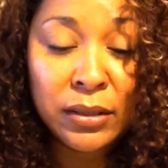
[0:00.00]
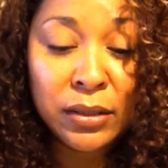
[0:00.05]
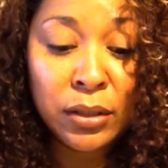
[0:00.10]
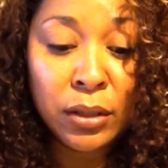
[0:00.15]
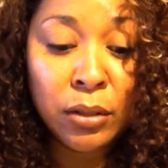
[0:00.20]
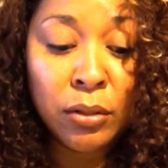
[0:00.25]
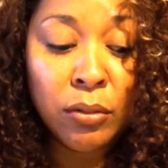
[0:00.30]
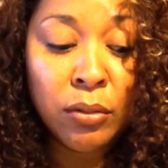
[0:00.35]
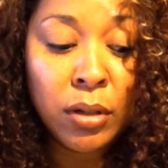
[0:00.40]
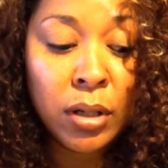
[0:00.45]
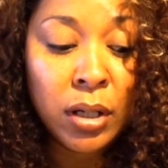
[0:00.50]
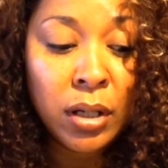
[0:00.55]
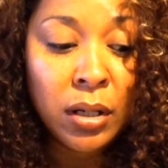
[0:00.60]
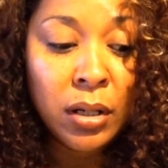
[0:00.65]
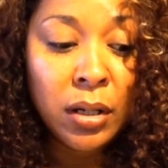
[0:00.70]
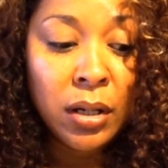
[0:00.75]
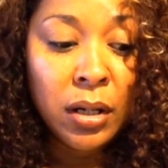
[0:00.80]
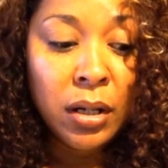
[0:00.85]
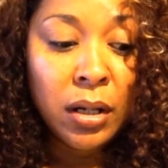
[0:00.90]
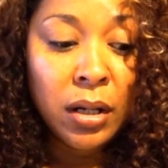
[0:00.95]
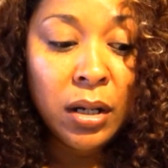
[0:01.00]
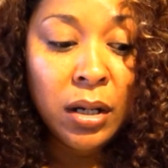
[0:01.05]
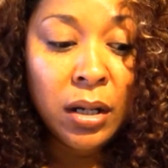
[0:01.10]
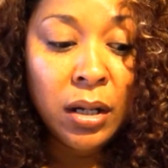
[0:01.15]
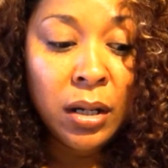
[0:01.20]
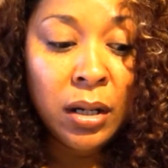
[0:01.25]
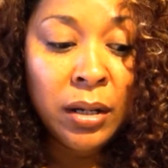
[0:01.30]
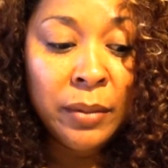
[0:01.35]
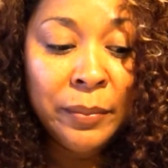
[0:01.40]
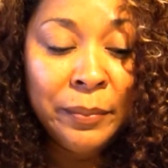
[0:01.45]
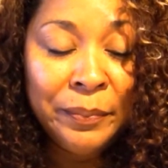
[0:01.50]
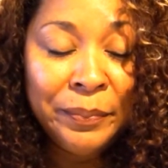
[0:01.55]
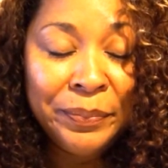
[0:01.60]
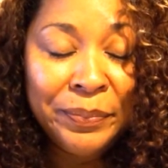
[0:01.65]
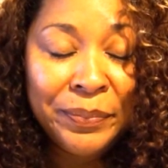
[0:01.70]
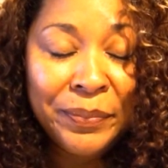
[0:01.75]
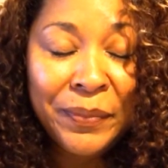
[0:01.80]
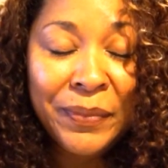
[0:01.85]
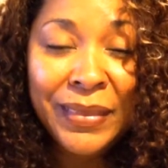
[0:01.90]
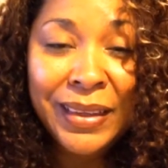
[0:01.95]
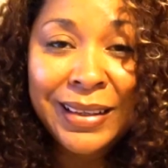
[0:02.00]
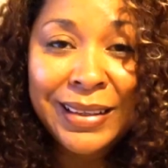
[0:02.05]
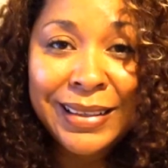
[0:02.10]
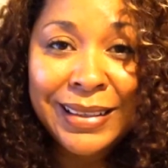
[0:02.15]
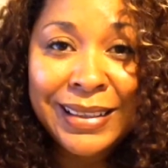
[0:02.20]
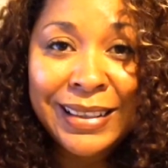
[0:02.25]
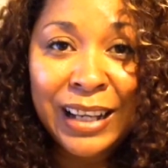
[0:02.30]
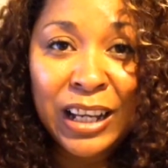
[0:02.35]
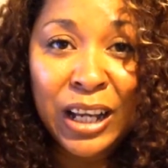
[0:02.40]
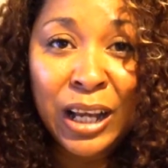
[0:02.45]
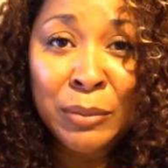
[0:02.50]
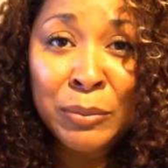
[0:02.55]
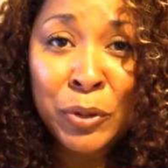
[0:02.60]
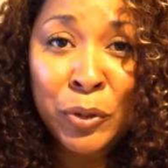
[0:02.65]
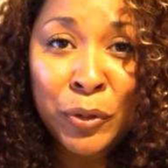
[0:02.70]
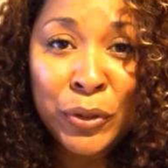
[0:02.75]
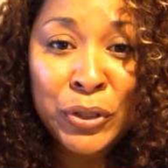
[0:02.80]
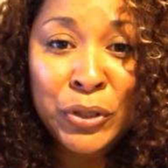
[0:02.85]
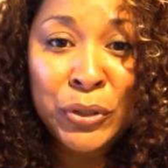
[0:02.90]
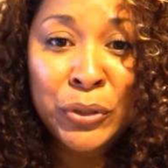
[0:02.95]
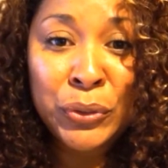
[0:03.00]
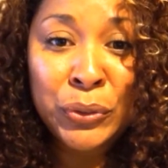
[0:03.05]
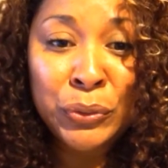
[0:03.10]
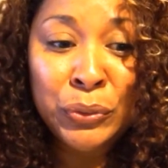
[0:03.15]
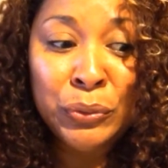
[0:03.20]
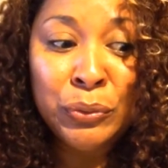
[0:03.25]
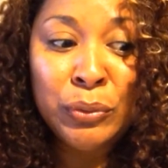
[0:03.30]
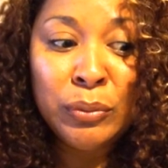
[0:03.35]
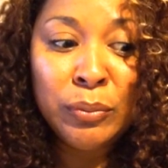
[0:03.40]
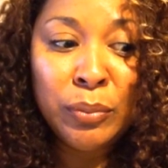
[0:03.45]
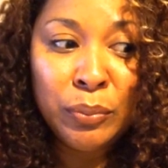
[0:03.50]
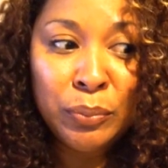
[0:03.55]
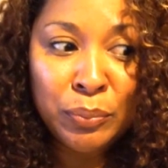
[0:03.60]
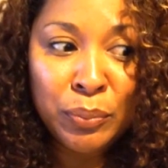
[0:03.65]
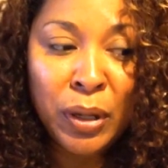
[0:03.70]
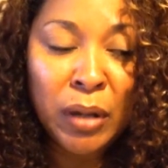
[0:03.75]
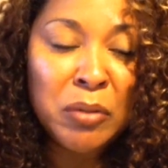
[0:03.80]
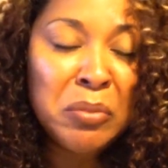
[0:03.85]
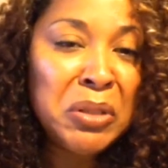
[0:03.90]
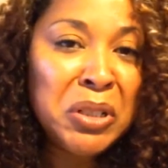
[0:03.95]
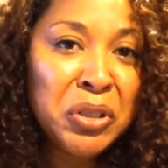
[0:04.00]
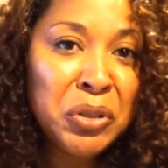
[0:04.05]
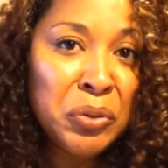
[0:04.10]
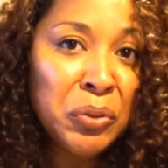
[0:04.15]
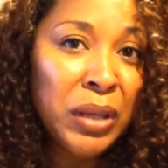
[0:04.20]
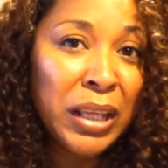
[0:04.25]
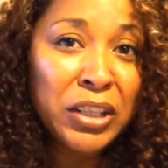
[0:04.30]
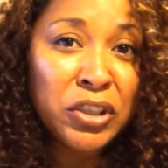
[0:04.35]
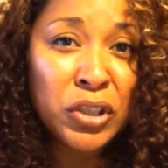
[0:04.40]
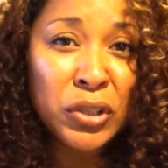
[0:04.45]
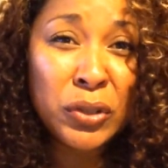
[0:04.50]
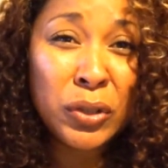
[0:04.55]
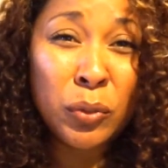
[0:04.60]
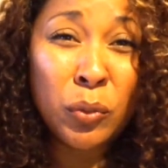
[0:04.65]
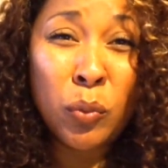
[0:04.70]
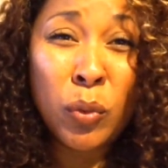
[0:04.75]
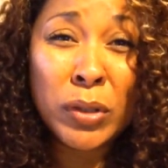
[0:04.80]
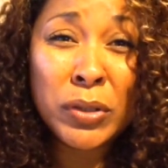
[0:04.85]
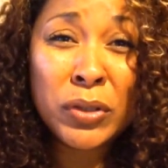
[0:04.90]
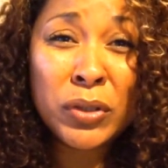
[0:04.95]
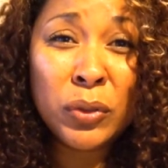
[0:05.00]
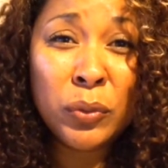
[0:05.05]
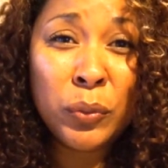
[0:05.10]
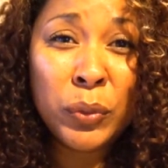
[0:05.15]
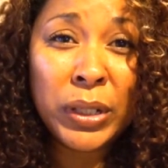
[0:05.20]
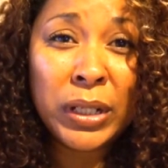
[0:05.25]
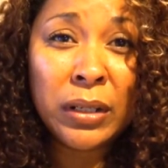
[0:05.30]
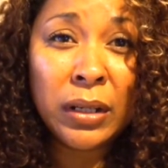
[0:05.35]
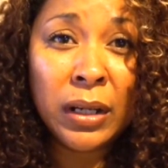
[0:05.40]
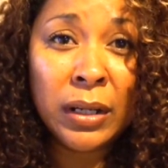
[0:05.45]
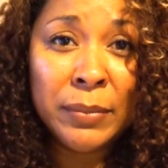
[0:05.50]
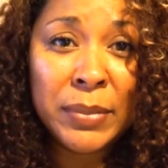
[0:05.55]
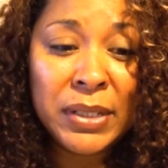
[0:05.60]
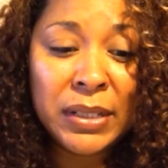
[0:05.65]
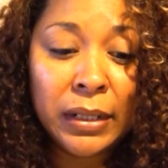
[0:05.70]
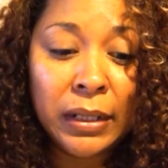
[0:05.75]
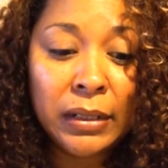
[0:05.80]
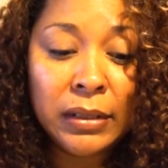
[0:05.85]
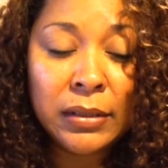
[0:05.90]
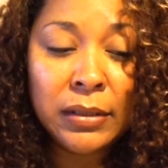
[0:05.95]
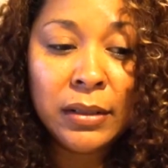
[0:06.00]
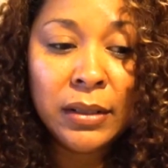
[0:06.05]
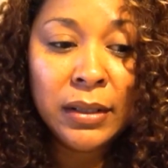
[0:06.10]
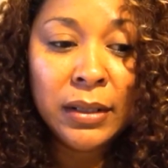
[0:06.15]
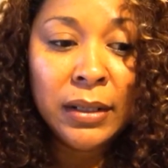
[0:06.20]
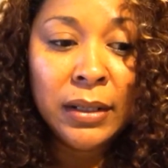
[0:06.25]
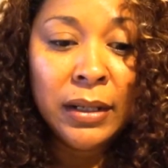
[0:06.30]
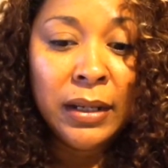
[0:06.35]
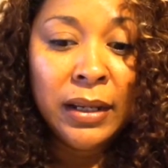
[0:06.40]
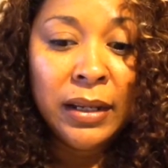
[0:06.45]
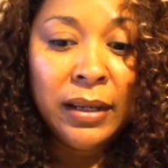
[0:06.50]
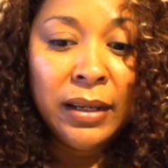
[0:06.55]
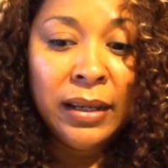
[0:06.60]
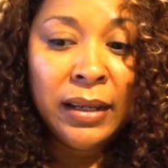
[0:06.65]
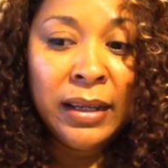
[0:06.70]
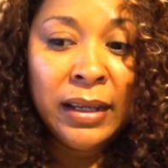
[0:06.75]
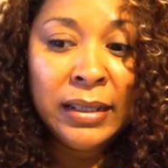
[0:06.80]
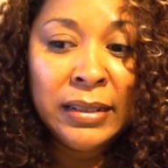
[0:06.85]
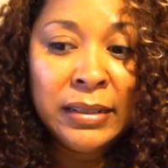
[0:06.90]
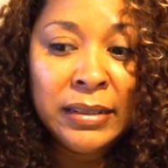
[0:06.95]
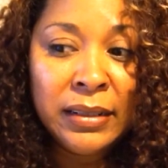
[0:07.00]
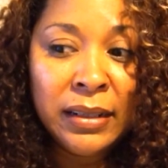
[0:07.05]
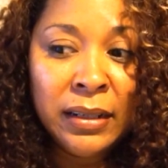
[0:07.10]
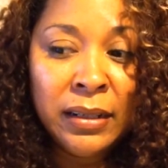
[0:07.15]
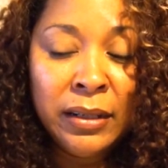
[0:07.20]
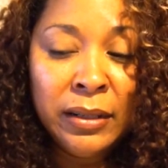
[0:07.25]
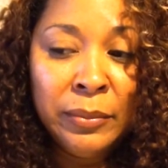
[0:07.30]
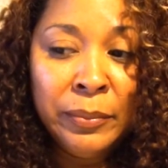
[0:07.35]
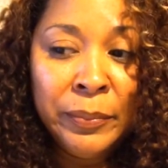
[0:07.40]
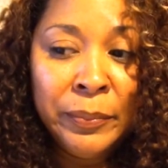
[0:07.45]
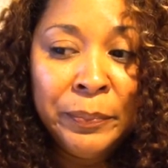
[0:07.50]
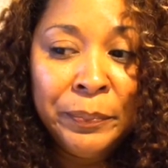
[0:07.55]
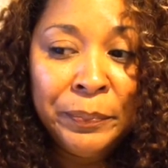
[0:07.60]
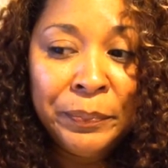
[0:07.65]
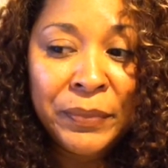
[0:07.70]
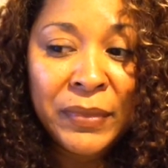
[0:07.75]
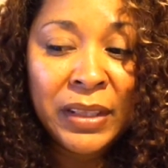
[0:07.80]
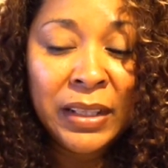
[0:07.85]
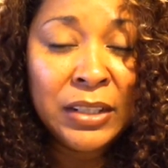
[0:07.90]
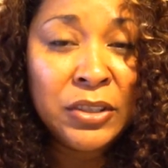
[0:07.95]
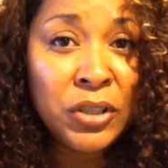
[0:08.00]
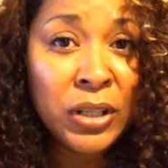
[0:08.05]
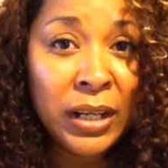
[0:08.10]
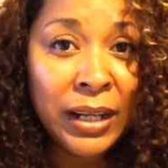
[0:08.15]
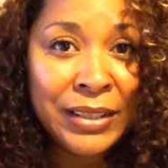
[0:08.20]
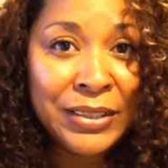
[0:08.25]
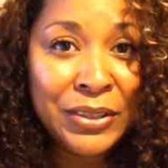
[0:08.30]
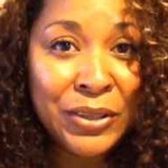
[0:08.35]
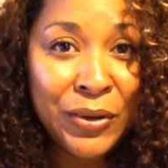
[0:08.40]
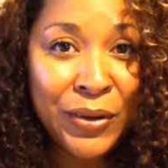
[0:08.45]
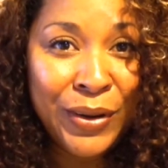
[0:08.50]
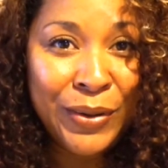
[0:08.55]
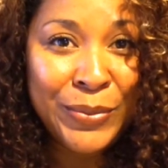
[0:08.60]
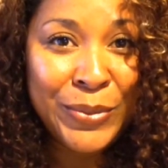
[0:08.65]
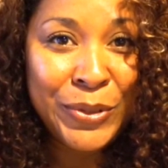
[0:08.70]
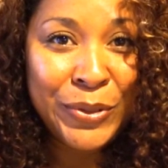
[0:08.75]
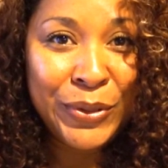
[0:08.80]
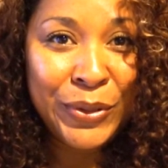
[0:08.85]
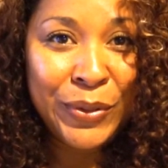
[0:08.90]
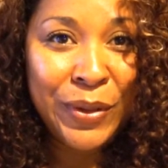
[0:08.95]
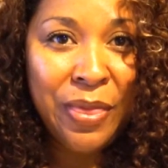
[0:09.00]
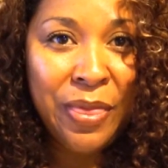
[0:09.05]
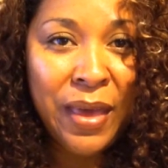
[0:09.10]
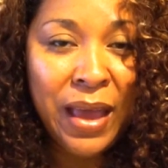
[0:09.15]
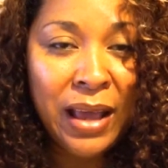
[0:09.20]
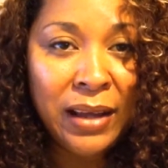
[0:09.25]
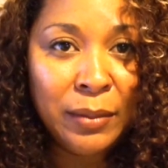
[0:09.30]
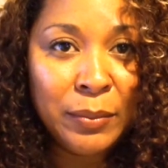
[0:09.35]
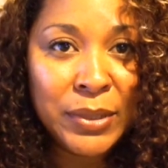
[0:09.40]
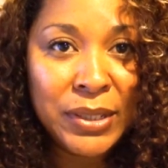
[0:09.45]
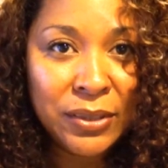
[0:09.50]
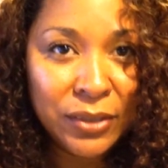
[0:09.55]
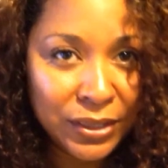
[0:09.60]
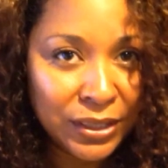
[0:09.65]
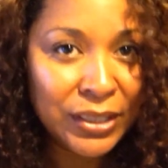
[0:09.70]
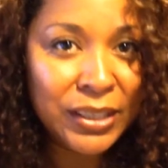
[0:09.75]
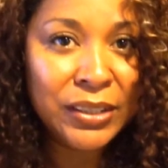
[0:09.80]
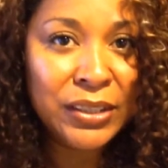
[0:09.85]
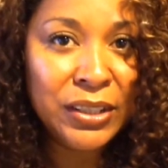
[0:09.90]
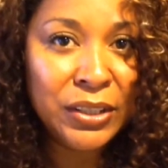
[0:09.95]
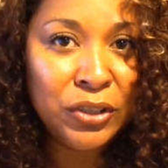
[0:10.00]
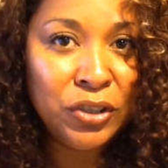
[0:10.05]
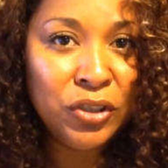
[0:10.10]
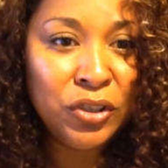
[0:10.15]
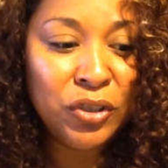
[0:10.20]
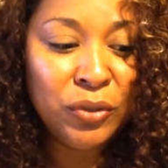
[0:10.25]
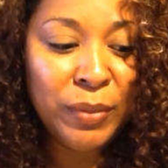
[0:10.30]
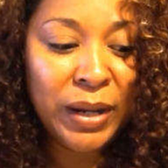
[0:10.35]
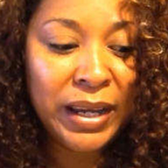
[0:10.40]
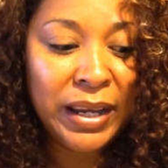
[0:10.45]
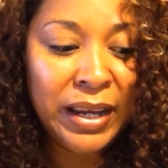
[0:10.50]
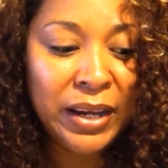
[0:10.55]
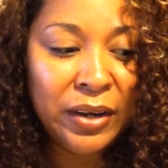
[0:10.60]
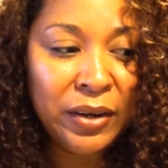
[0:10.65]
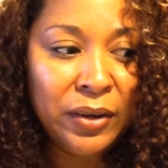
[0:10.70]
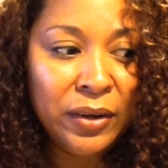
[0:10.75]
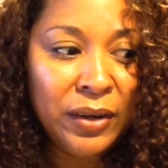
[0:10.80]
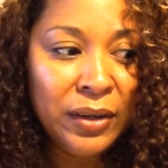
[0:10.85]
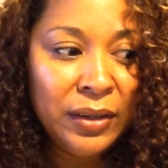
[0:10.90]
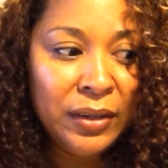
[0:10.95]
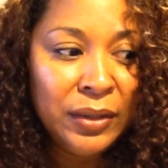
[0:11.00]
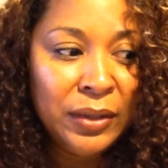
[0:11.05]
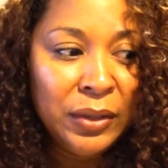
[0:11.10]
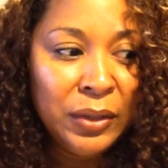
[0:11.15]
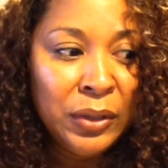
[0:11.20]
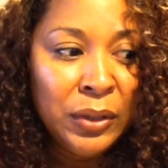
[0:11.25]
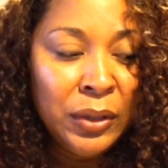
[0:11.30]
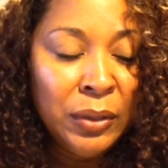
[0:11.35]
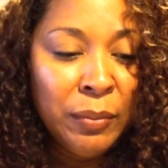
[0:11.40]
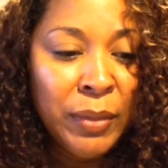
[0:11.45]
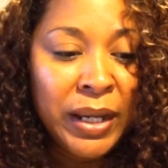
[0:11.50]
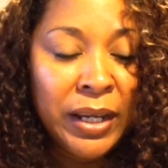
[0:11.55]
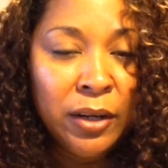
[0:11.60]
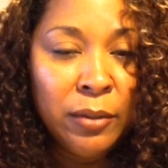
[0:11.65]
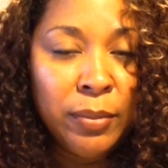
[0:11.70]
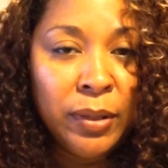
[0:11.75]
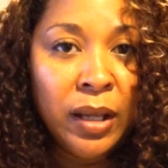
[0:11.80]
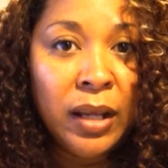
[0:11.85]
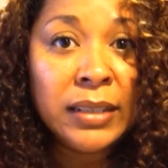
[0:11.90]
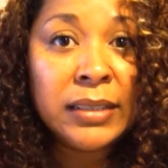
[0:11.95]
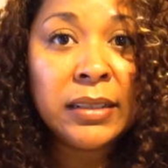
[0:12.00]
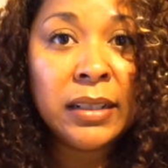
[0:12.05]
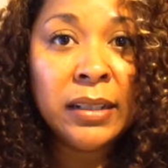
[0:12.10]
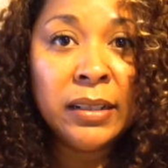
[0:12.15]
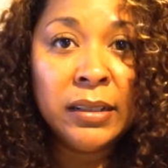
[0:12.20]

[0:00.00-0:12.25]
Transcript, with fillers: So um, I'm going to probably do like just a once a week update and um, let you guys know how I'm doing with that. I'm still going to continue to do my hair, my hair blogs.